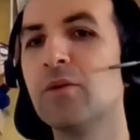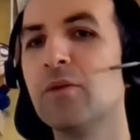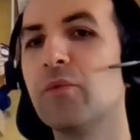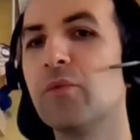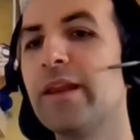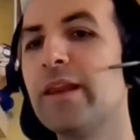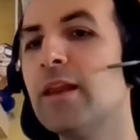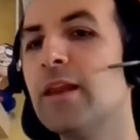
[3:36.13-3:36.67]

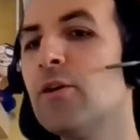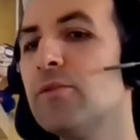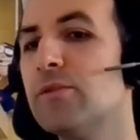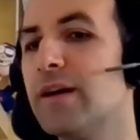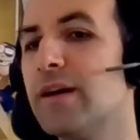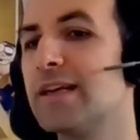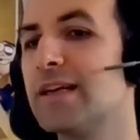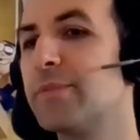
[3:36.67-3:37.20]
We
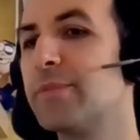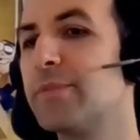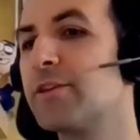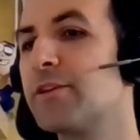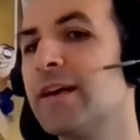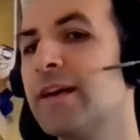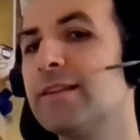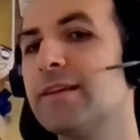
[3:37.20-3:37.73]
know, as per a
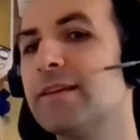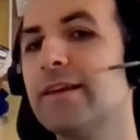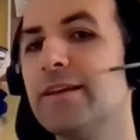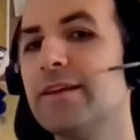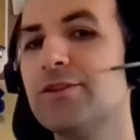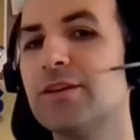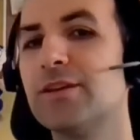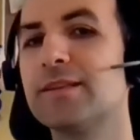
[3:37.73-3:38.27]
United
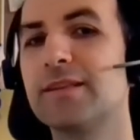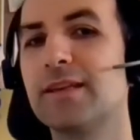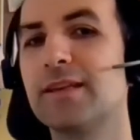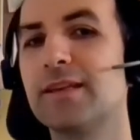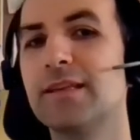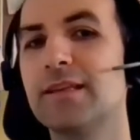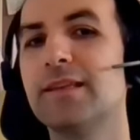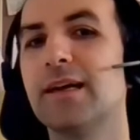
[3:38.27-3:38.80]
Nations
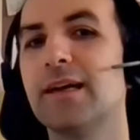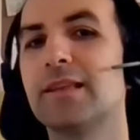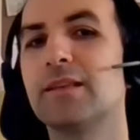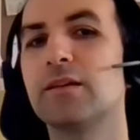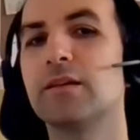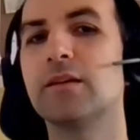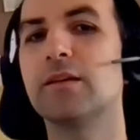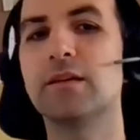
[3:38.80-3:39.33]
study, that
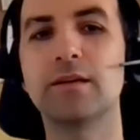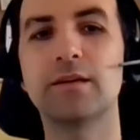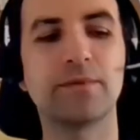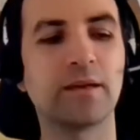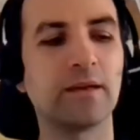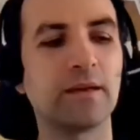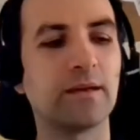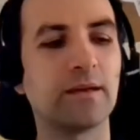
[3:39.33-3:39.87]

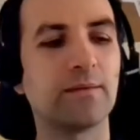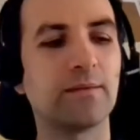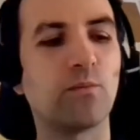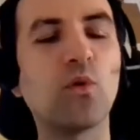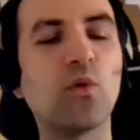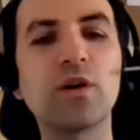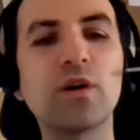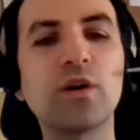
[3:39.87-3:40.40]

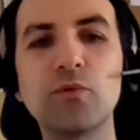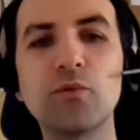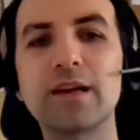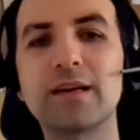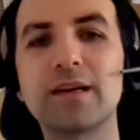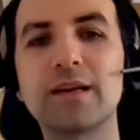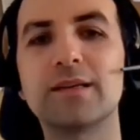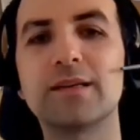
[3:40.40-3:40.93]
more
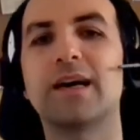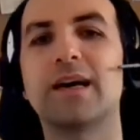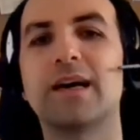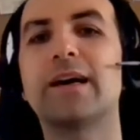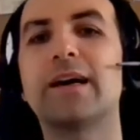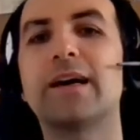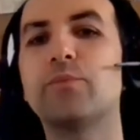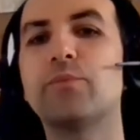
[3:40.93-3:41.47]
workers are
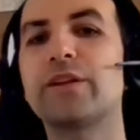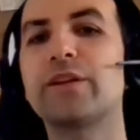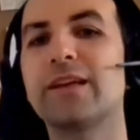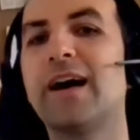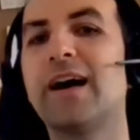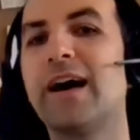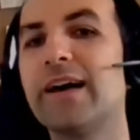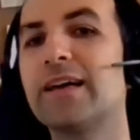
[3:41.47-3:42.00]
reporting
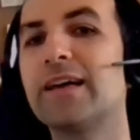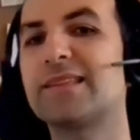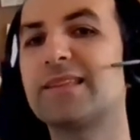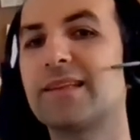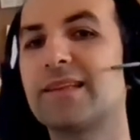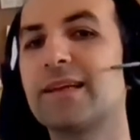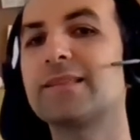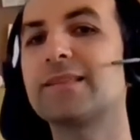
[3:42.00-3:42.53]
higher
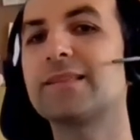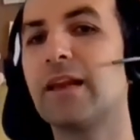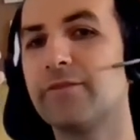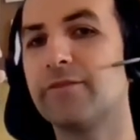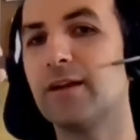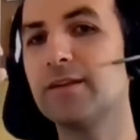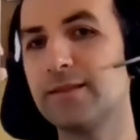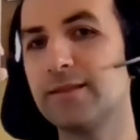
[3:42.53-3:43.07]
stress
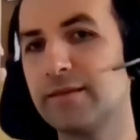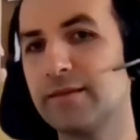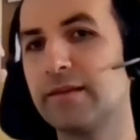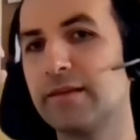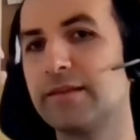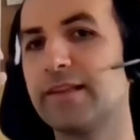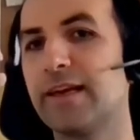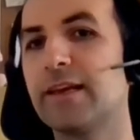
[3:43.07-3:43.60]
levels
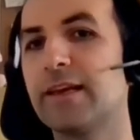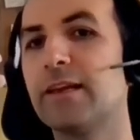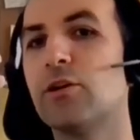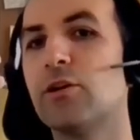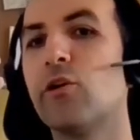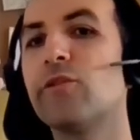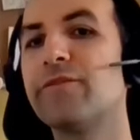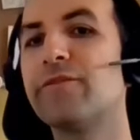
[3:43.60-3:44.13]
than in
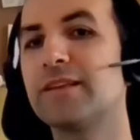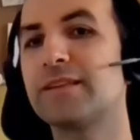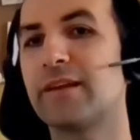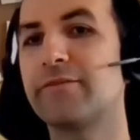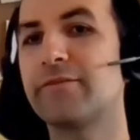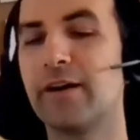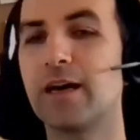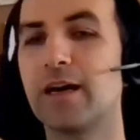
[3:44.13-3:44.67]
office
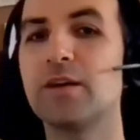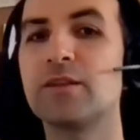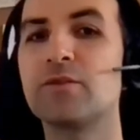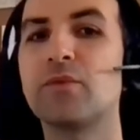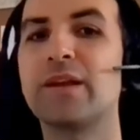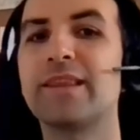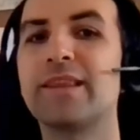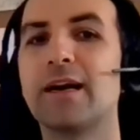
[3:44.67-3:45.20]
environment
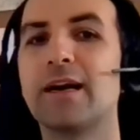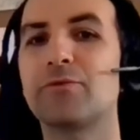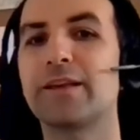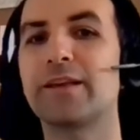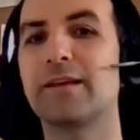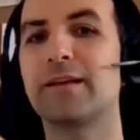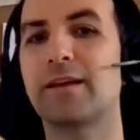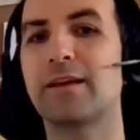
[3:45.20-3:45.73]
when they are
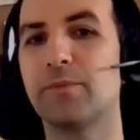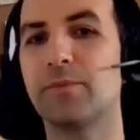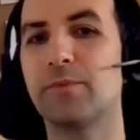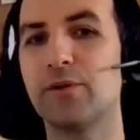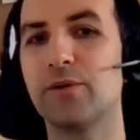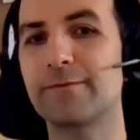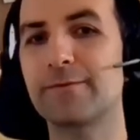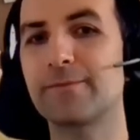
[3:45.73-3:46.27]
working
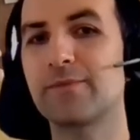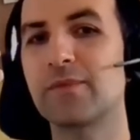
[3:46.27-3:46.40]
remote.